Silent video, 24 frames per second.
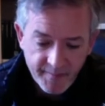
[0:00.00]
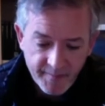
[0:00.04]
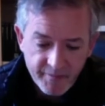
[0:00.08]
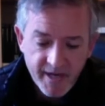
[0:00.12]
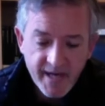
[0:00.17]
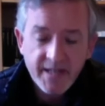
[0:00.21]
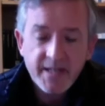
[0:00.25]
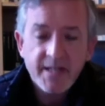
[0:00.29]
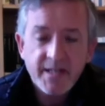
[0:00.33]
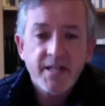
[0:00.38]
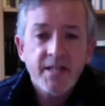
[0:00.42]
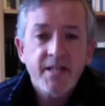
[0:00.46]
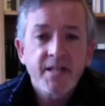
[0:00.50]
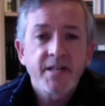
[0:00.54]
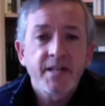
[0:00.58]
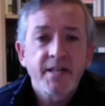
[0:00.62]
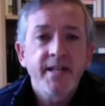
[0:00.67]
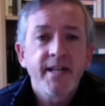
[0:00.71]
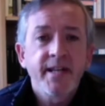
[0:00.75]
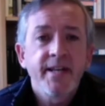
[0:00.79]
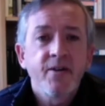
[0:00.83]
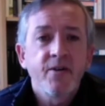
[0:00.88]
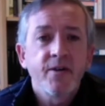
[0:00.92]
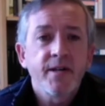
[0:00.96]
Practice
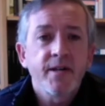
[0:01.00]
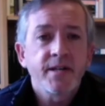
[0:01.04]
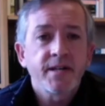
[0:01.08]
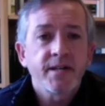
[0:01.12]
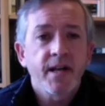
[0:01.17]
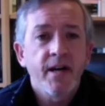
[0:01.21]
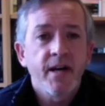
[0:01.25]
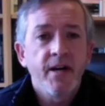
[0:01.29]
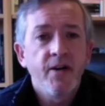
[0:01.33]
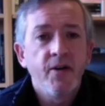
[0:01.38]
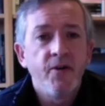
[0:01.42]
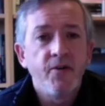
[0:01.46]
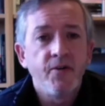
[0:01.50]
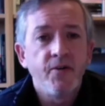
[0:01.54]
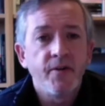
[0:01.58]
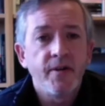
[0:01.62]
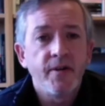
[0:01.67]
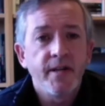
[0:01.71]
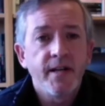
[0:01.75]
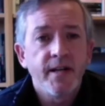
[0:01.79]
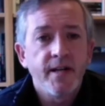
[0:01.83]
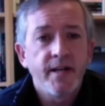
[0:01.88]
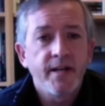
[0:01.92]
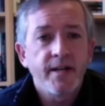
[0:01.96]
singing on its own.
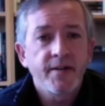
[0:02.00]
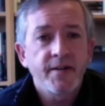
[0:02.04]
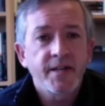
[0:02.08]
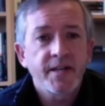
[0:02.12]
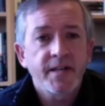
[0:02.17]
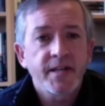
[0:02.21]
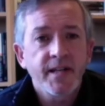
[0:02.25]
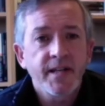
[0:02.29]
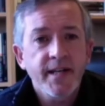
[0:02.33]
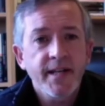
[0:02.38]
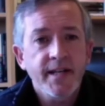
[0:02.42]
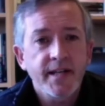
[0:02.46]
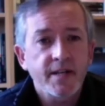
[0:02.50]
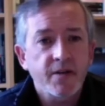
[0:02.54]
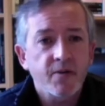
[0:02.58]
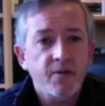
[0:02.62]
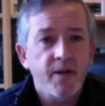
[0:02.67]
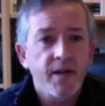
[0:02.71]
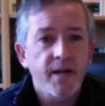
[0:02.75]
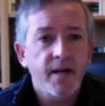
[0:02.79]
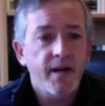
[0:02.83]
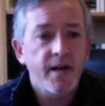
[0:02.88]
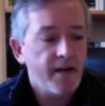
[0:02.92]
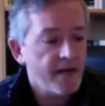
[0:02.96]
Yeah, the singing's
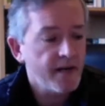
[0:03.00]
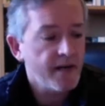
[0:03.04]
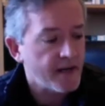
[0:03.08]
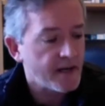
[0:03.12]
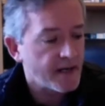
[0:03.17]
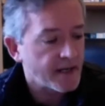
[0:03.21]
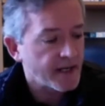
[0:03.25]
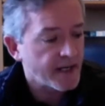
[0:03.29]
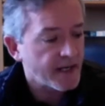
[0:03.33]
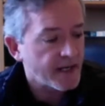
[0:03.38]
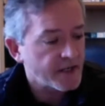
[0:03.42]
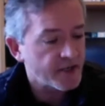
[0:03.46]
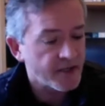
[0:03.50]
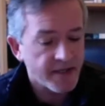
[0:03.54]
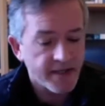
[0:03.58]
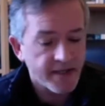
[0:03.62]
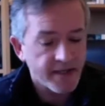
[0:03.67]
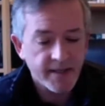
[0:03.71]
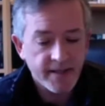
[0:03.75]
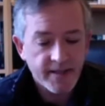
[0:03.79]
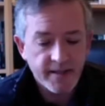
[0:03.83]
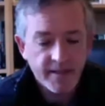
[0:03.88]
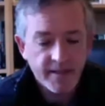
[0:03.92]
quite hard actually.